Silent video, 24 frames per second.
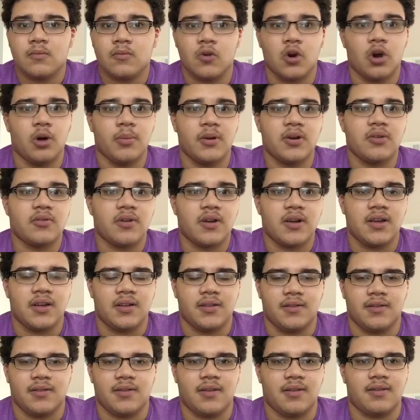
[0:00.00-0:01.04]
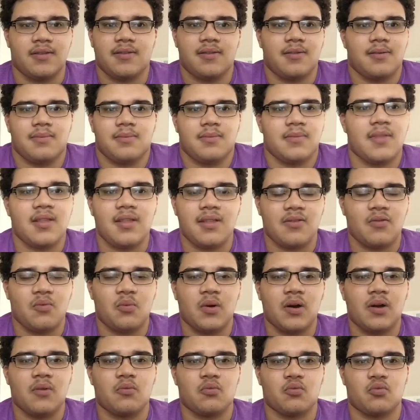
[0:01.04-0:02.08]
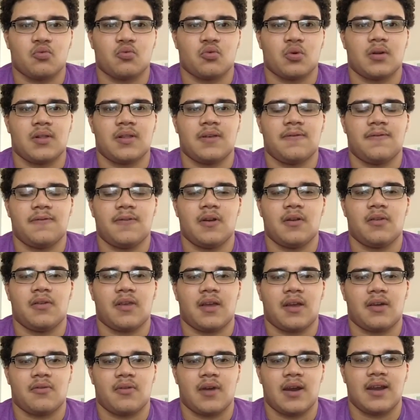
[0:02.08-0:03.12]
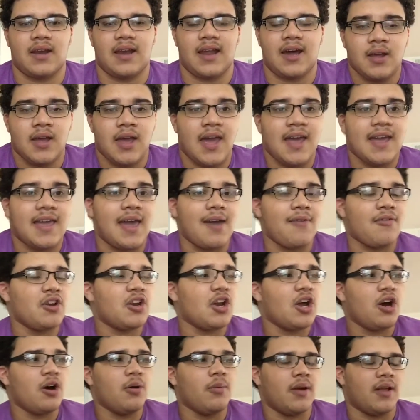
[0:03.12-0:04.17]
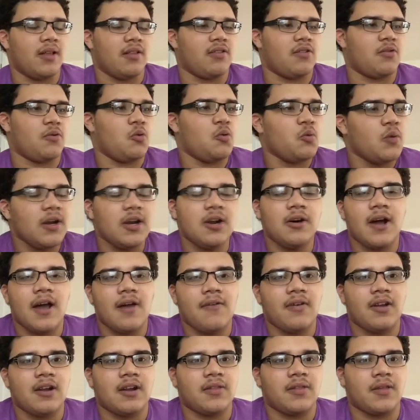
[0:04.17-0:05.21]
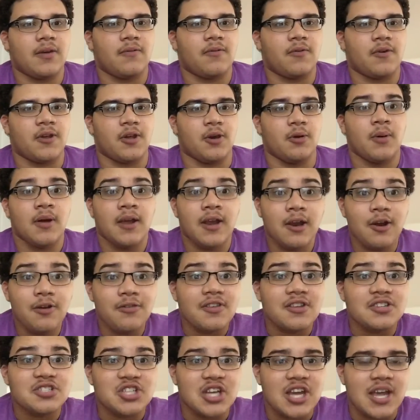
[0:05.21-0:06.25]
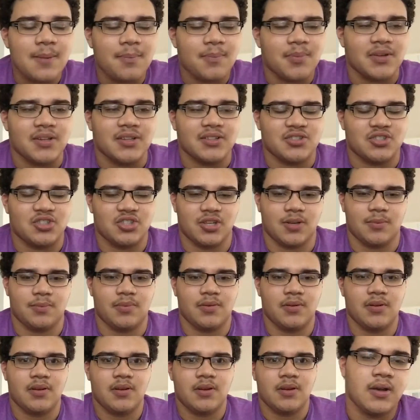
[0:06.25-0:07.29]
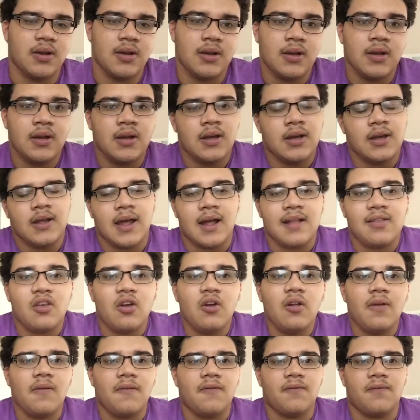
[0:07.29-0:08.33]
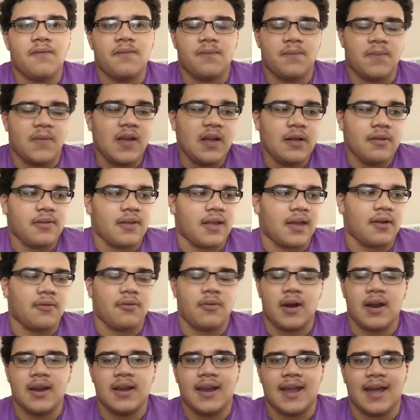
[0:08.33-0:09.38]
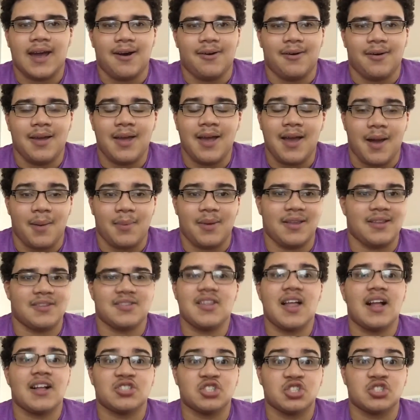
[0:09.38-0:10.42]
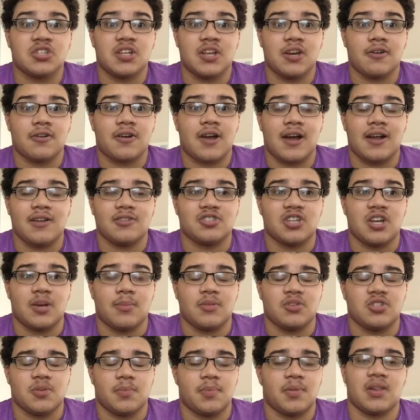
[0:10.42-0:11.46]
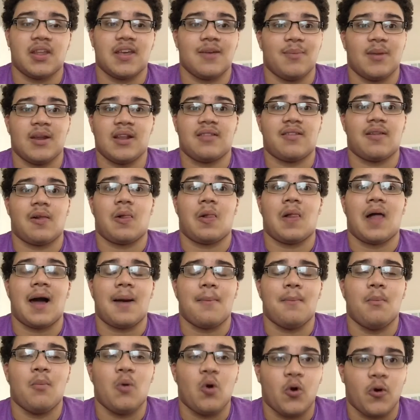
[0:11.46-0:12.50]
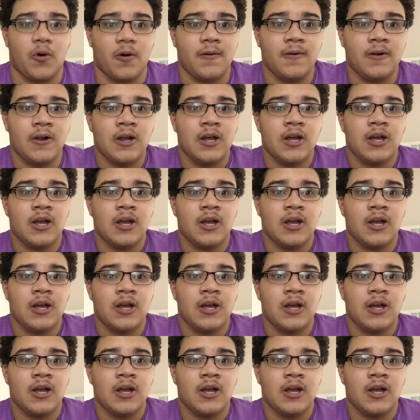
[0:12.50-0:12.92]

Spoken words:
Roman Reigns, it's what it really feels like right now. Hey, Kevin Owens, we don't have anything for you. Here's a championship. That's all it feels like right now. I mean, it's not just the Intercontinental Championship. Believe me, it's a lot more.